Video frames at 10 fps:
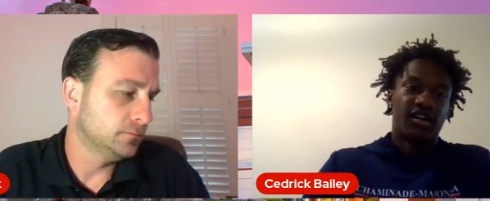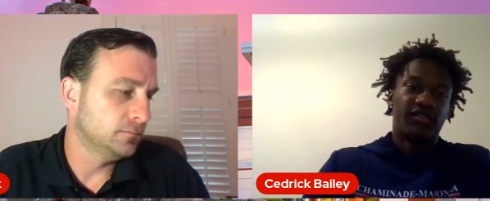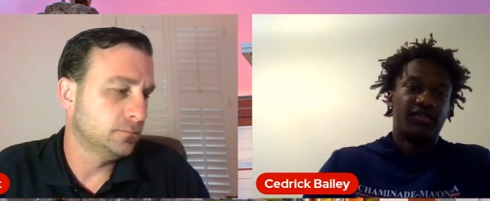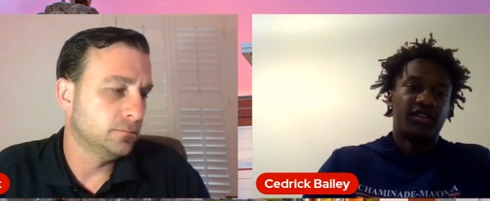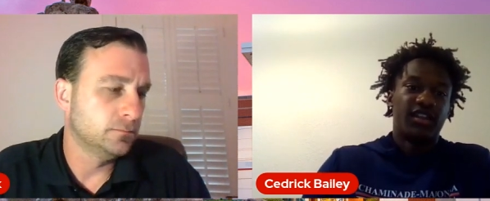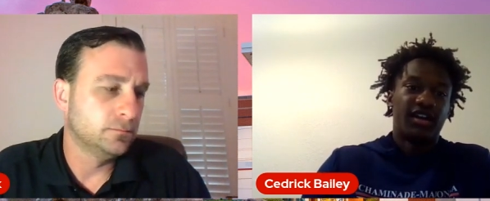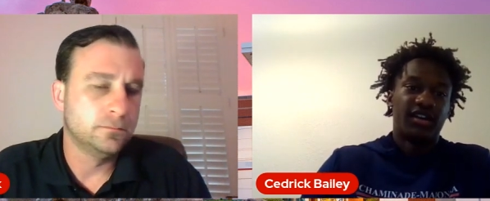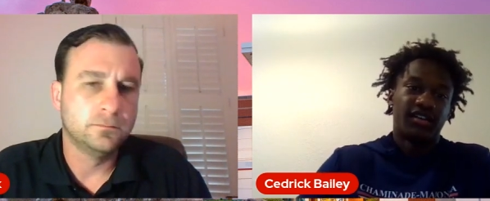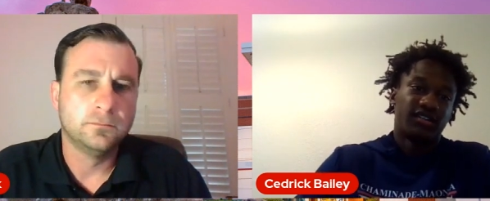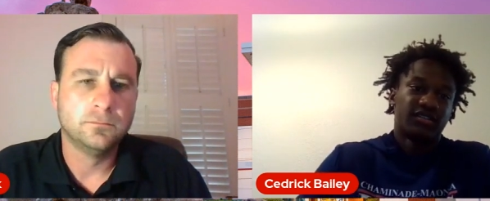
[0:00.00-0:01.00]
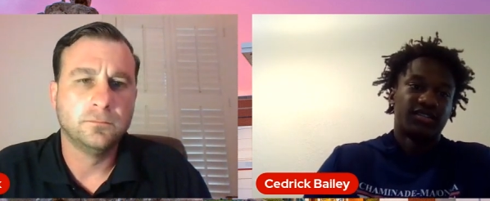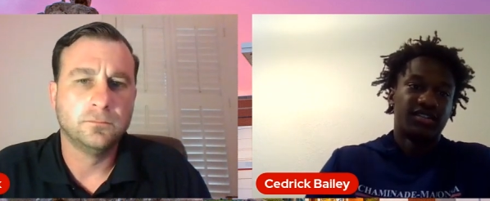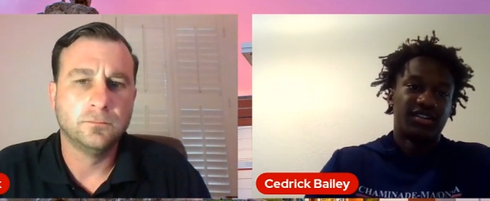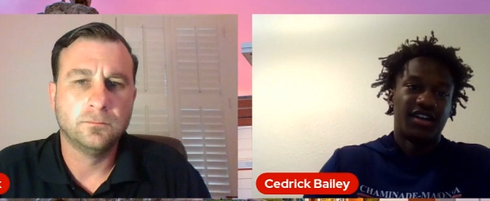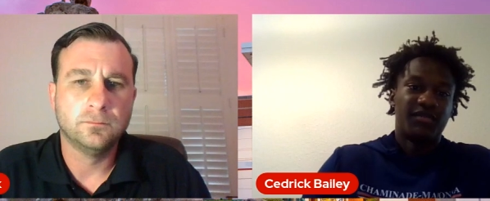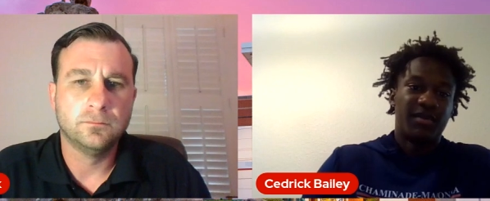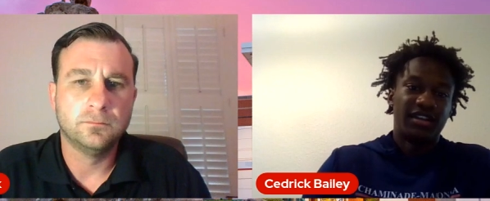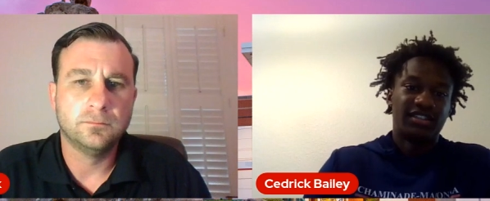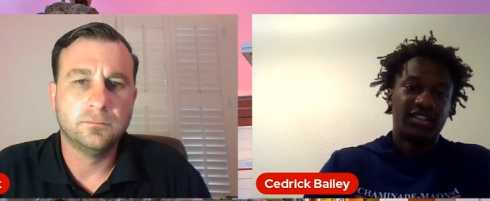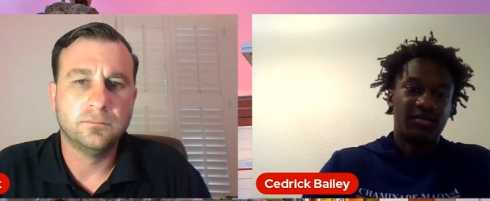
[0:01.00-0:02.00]
Speaker 1: I feel like
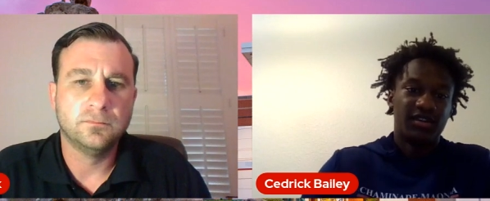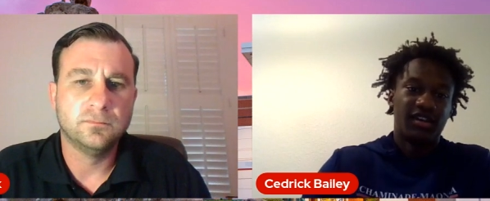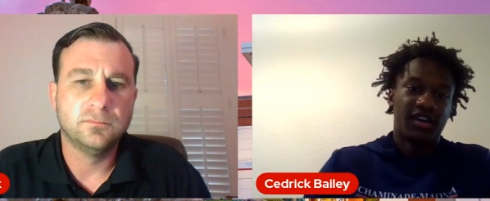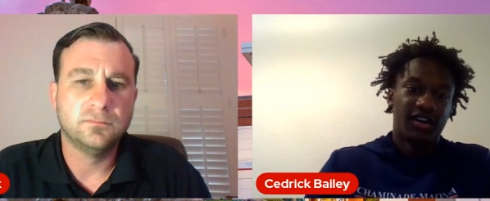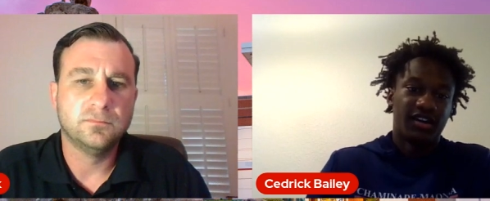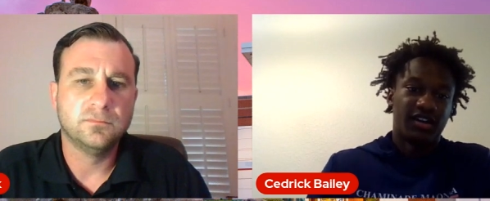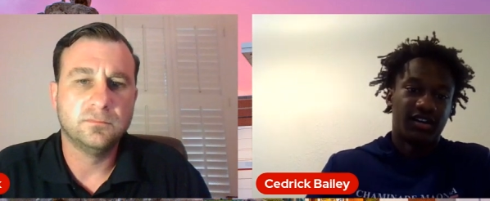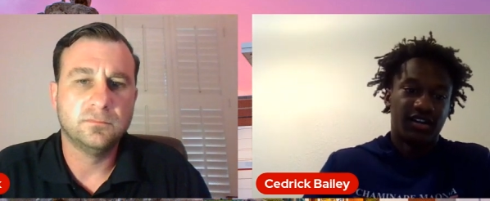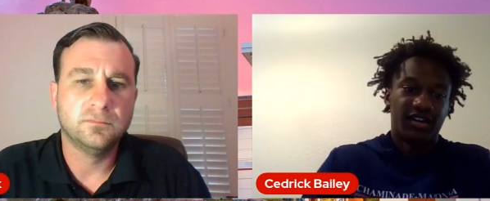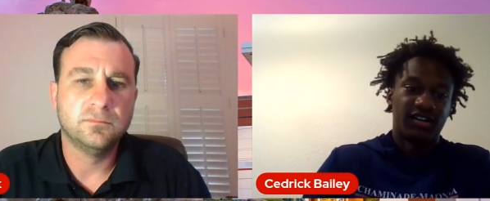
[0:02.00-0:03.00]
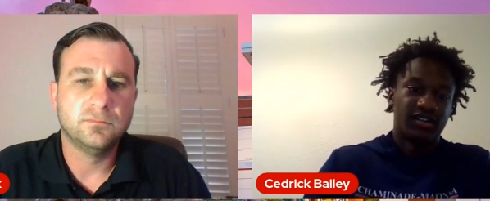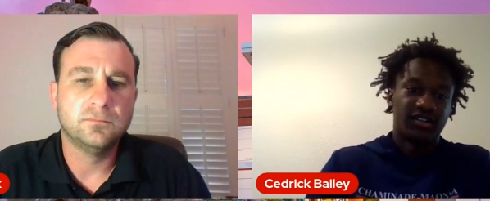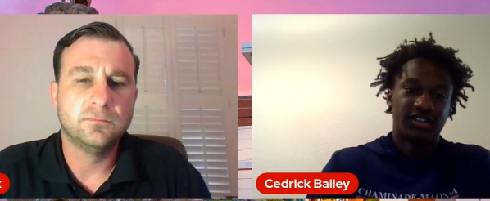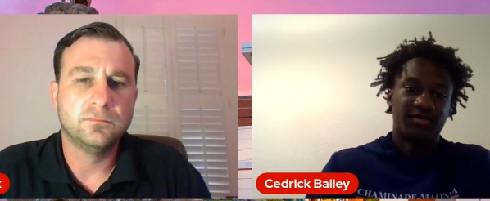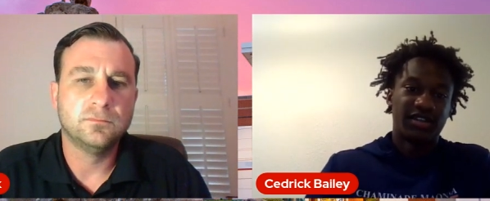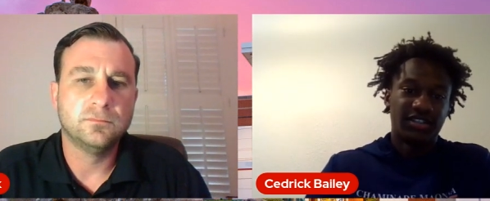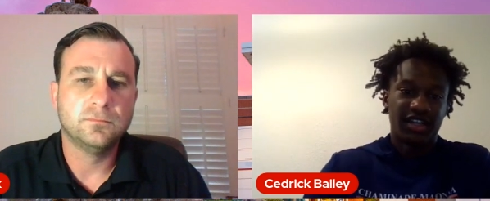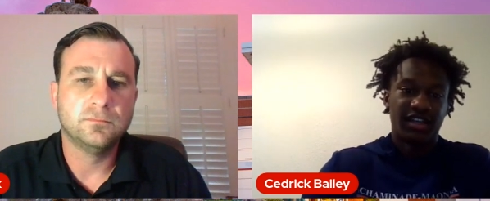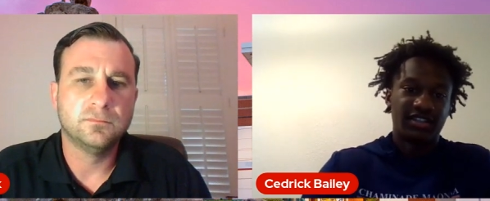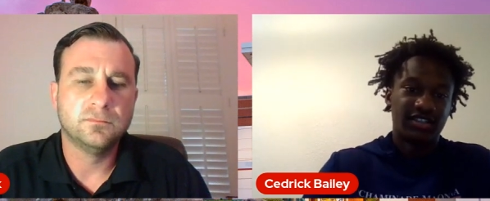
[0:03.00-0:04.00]
everybody see me, uh, uh, especially
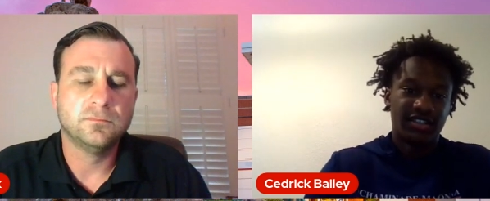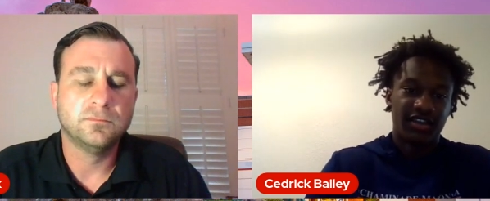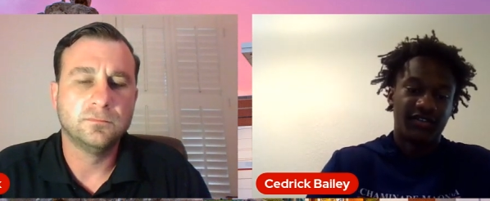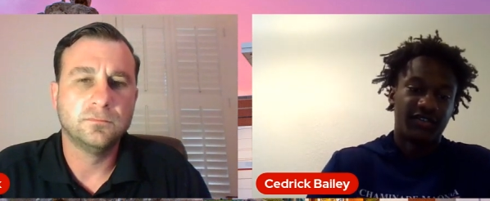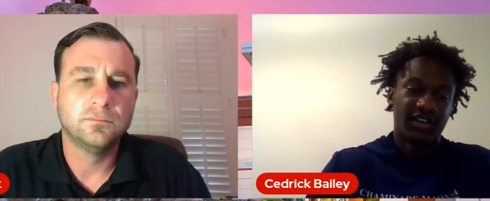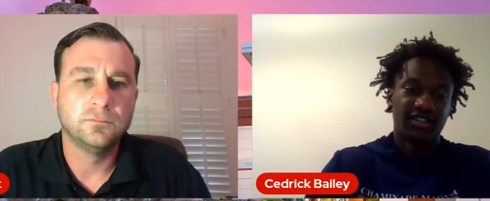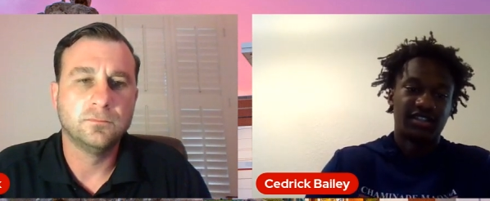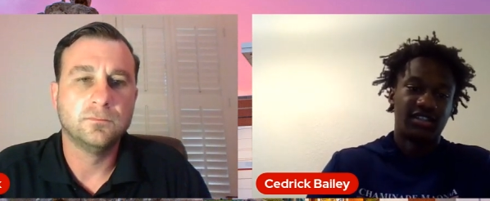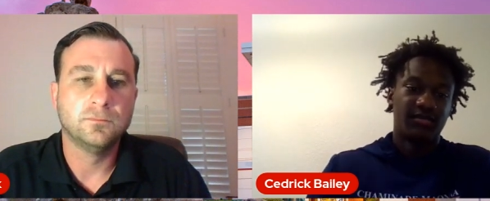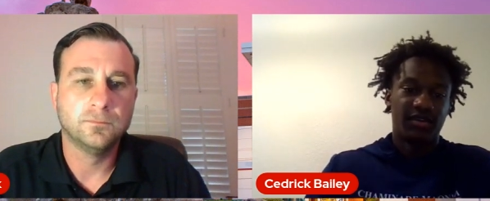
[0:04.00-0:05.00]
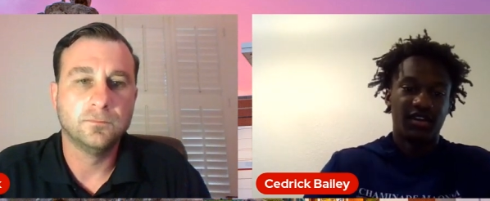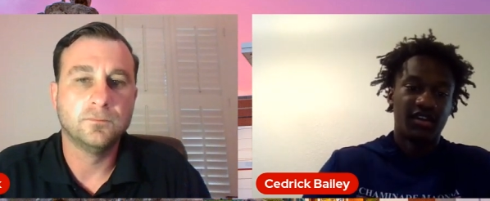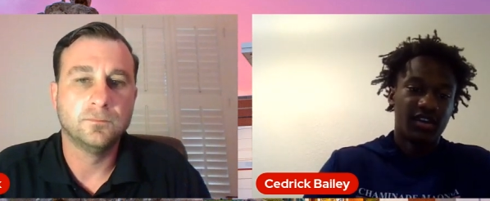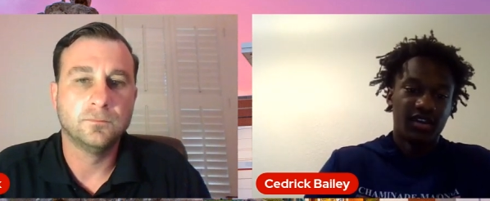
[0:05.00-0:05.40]
like NC State fans, they see me